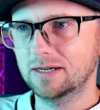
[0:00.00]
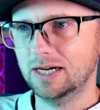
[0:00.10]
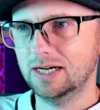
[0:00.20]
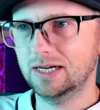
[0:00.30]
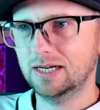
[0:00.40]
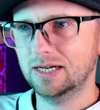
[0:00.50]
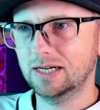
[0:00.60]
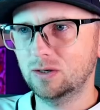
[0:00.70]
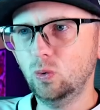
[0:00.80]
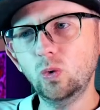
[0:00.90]

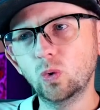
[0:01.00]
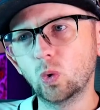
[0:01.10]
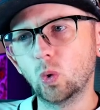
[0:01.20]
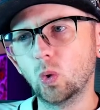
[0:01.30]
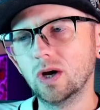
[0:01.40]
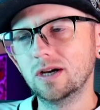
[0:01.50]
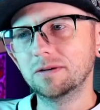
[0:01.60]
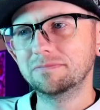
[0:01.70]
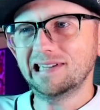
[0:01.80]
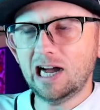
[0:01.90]
I
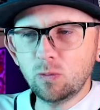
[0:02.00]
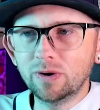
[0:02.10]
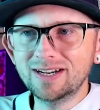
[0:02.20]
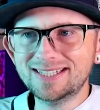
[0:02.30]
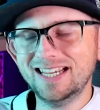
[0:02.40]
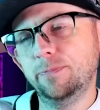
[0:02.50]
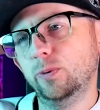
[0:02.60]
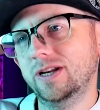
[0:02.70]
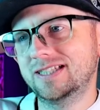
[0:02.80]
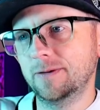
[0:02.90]
want to say
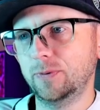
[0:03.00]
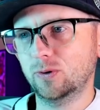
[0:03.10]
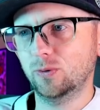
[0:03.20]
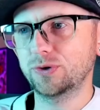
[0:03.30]
pretty typical.